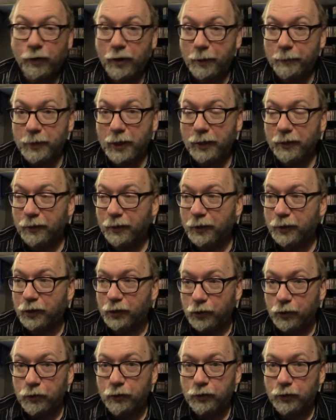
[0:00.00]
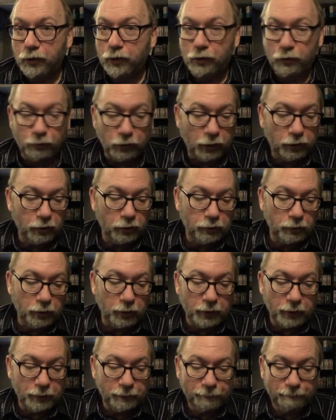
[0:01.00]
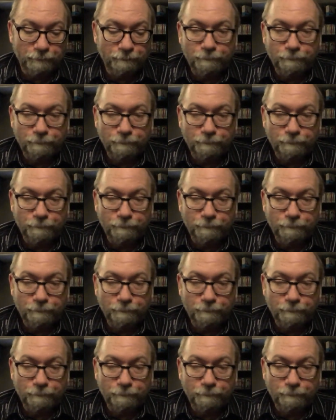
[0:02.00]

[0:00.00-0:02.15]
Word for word: I'm not like a huge drinker, uh,